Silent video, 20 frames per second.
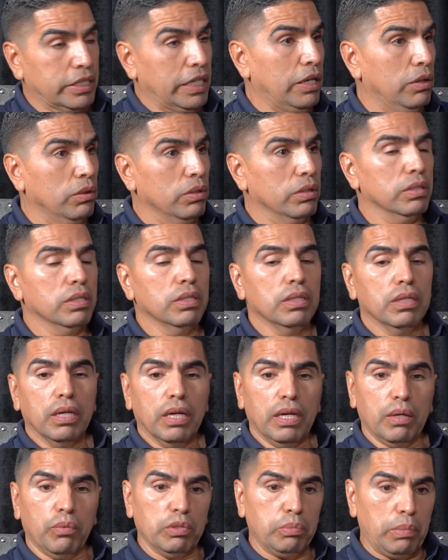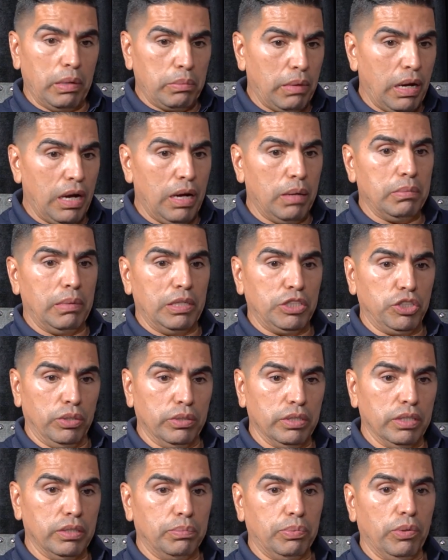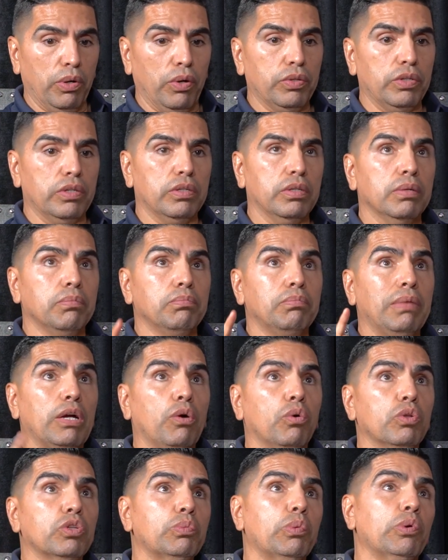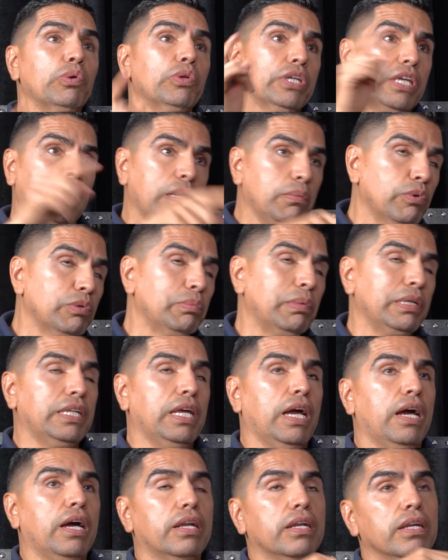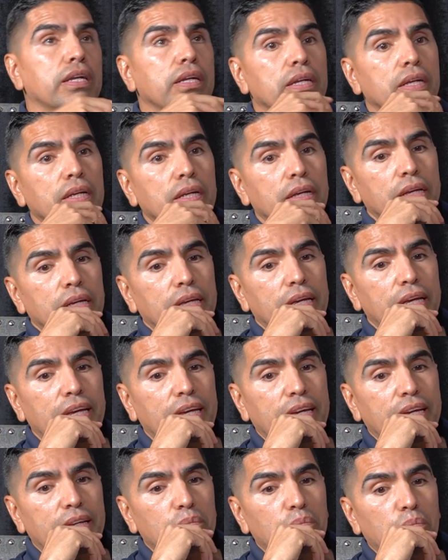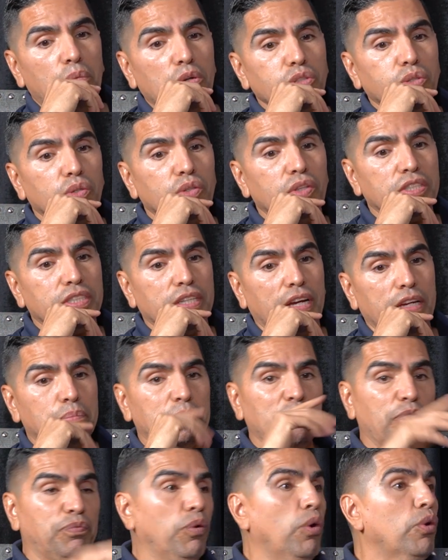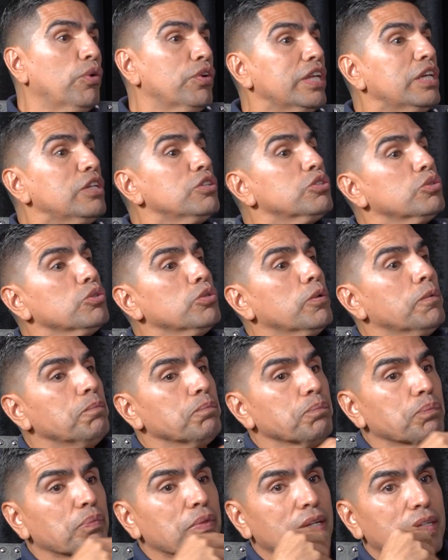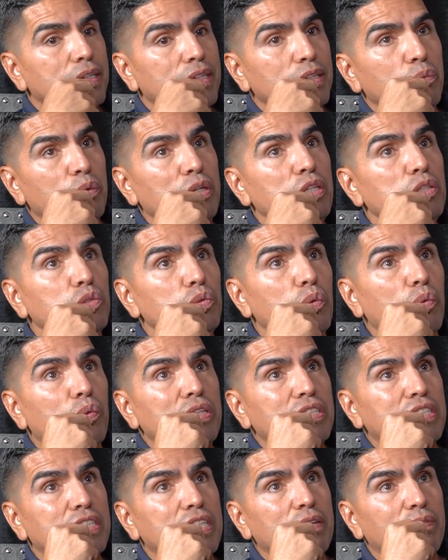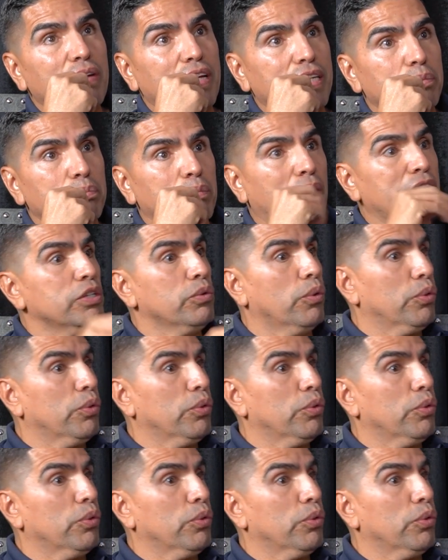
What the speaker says: still with my mom, my younger brother, my older brother came with my dad. And most of the time before we used to receive like money